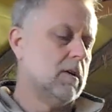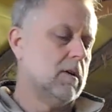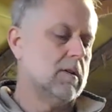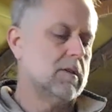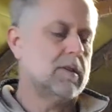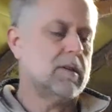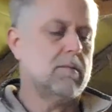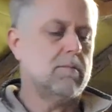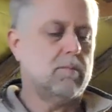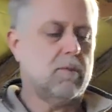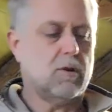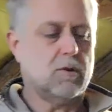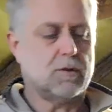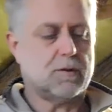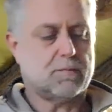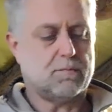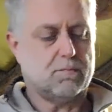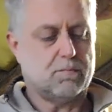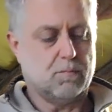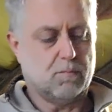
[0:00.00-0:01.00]
some
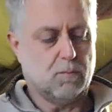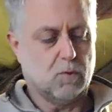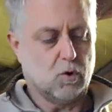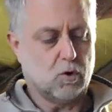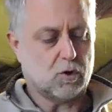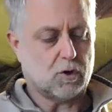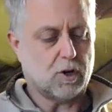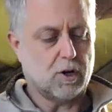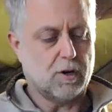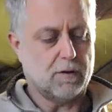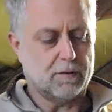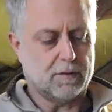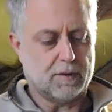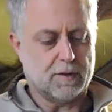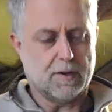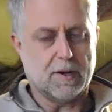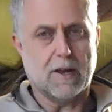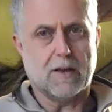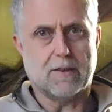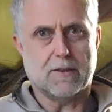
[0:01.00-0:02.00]
boats more curvy
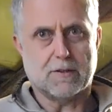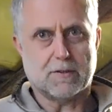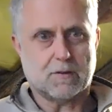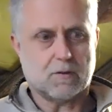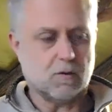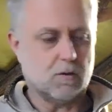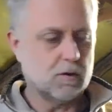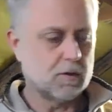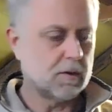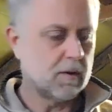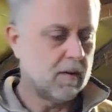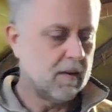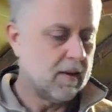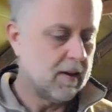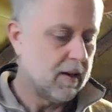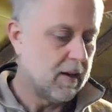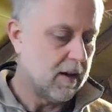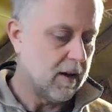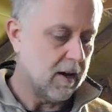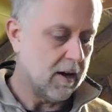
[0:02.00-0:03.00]
than others, of course,
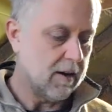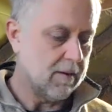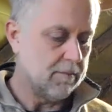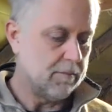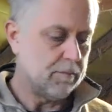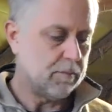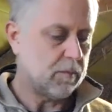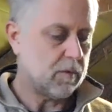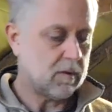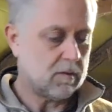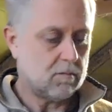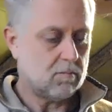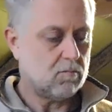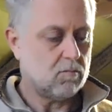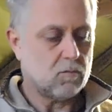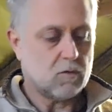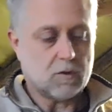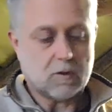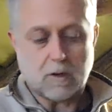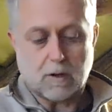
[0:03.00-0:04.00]

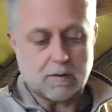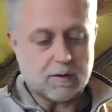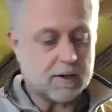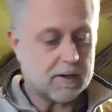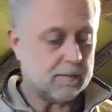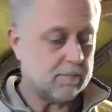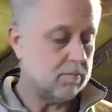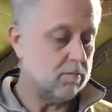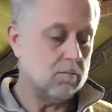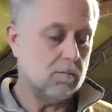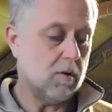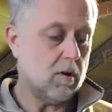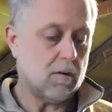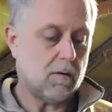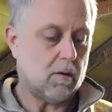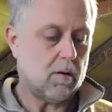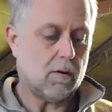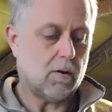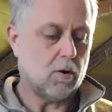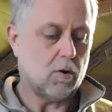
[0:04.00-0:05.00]
you don't need
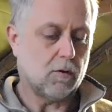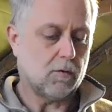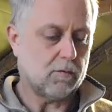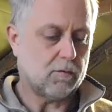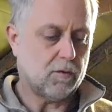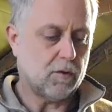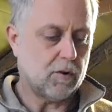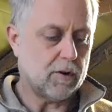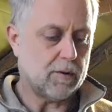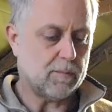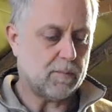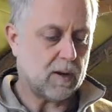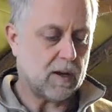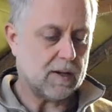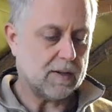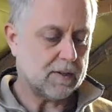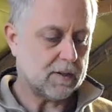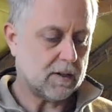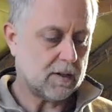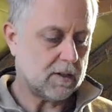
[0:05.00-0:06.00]
a long-footed
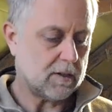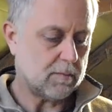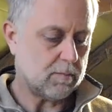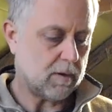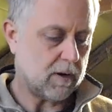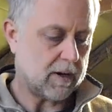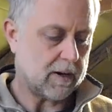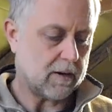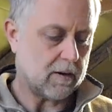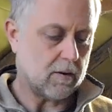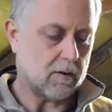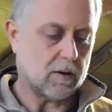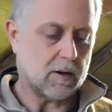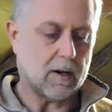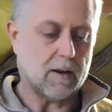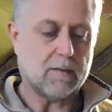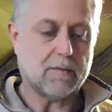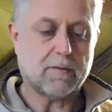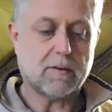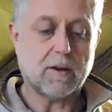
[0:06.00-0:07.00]
plane. So this is plenty long
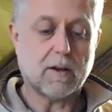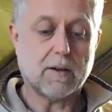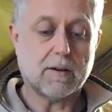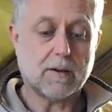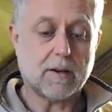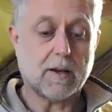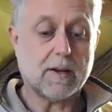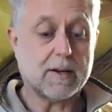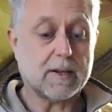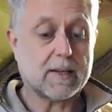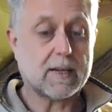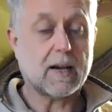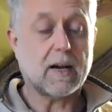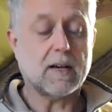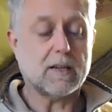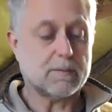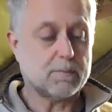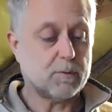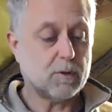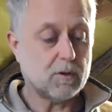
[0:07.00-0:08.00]
enough, and it
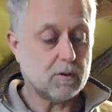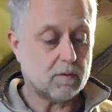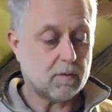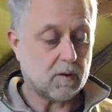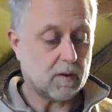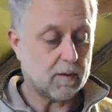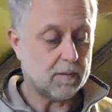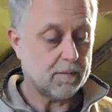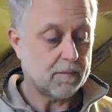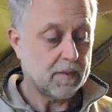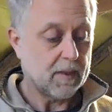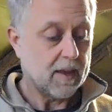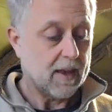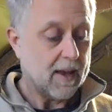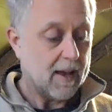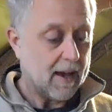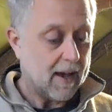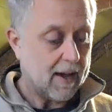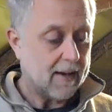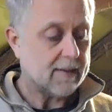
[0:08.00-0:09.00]
cuts beautifully.
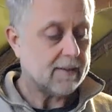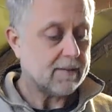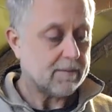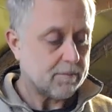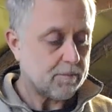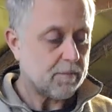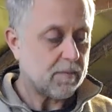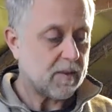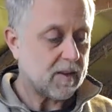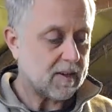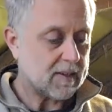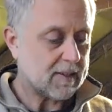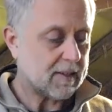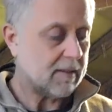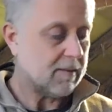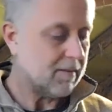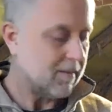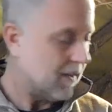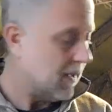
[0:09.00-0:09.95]
And I said,